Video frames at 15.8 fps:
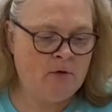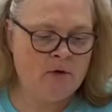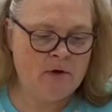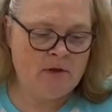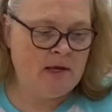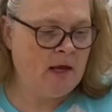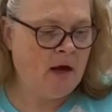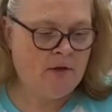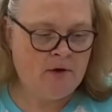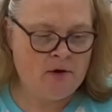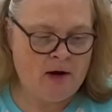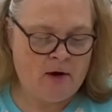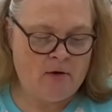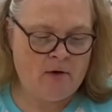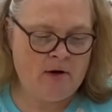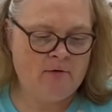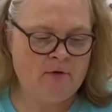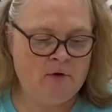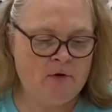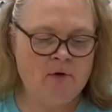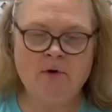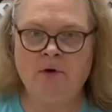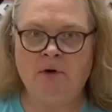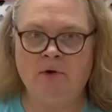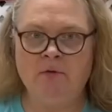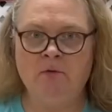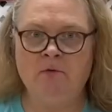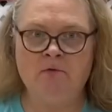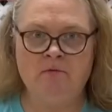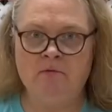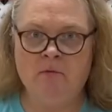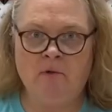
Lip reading: or the other, however you